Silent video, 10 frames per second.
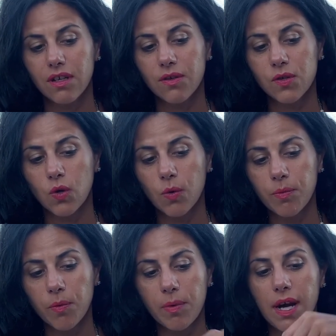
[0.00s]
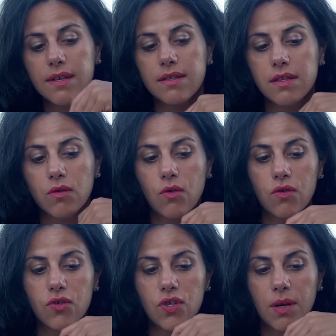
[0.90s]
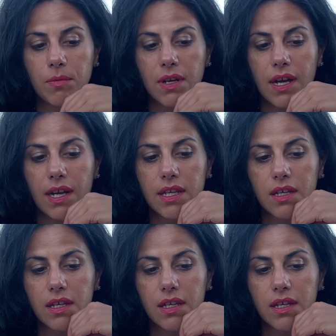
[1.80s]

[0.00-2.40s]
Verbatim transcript: Scorpio, Pisces, or Gemini,